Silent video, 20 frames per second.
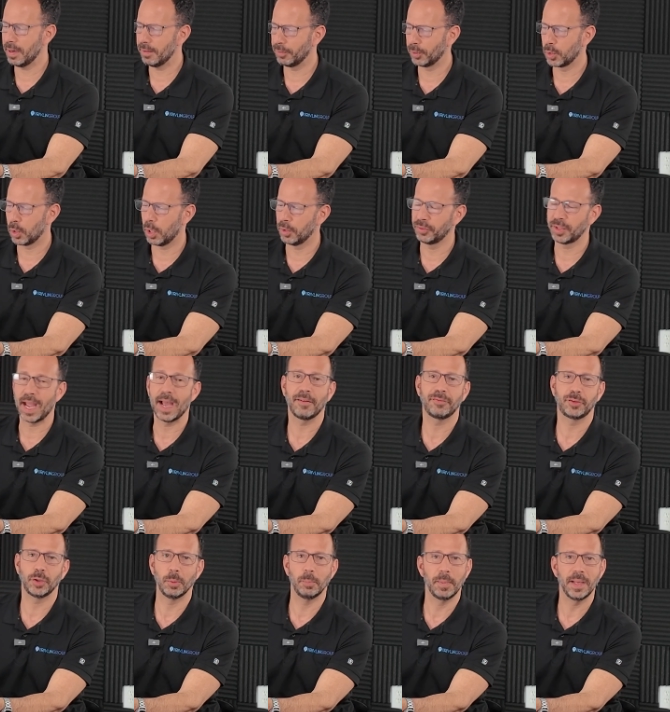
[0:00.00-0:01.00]
never calls
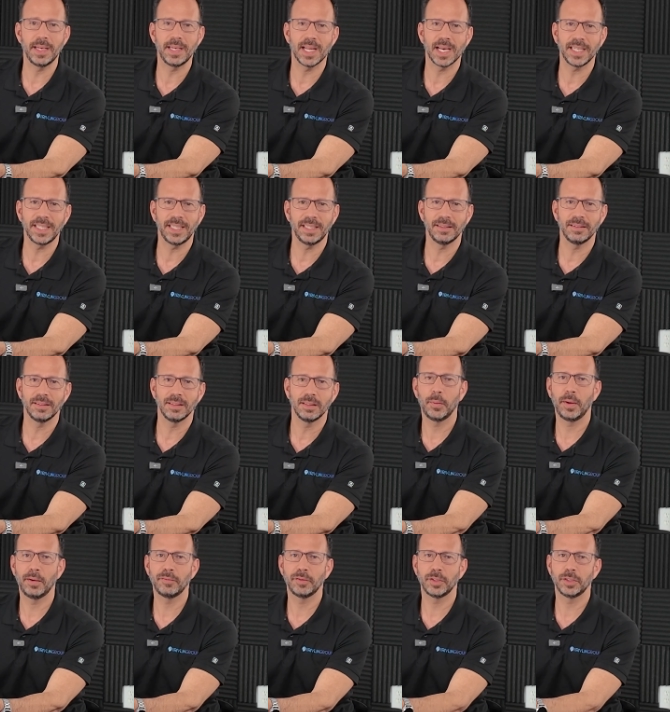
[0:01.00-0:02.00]
after midnight.
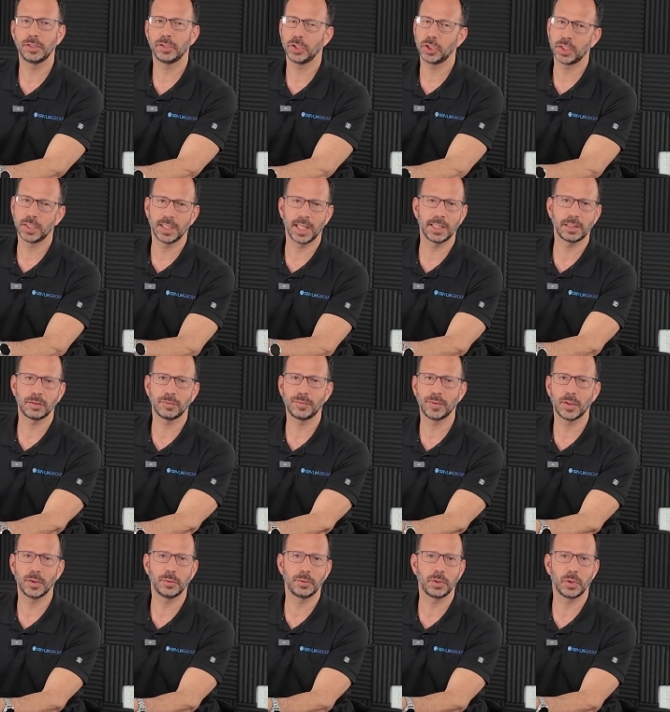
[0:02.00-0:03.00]
However, she let the
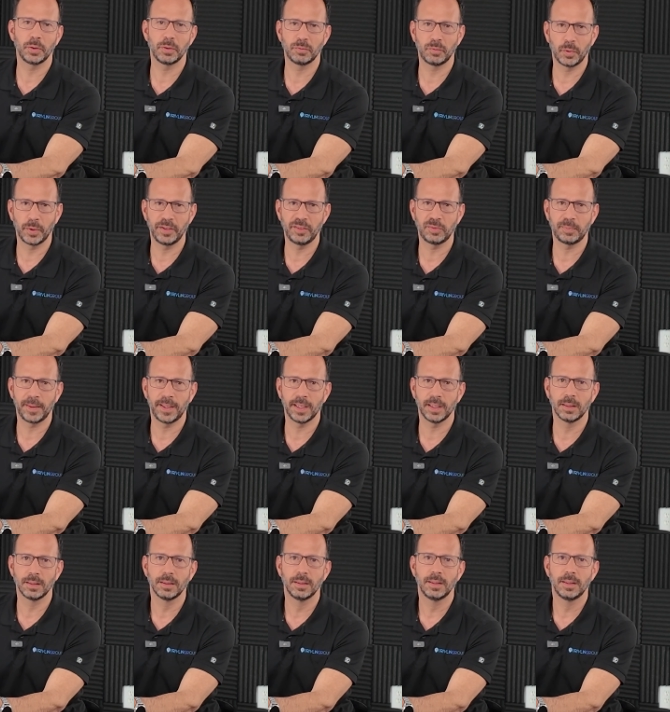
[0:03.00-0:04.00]
phone go to
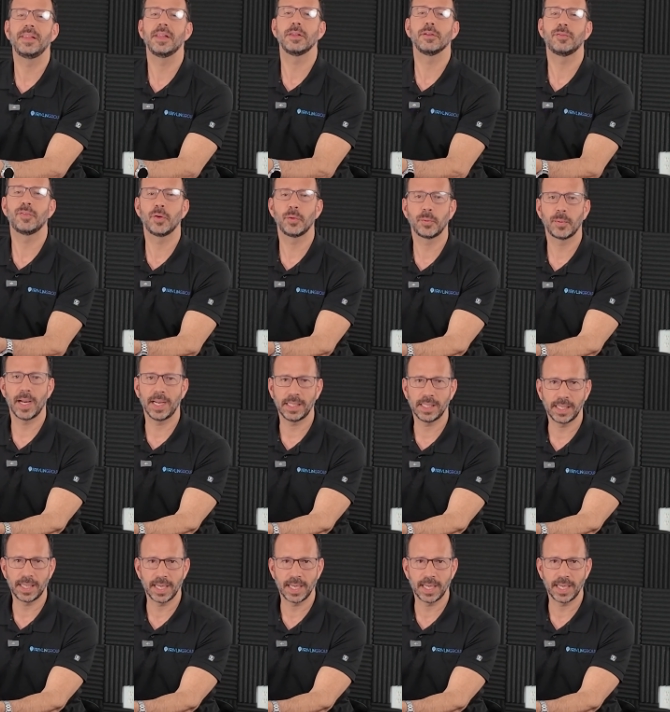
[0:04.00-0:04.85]
voicemail, and then the phone rang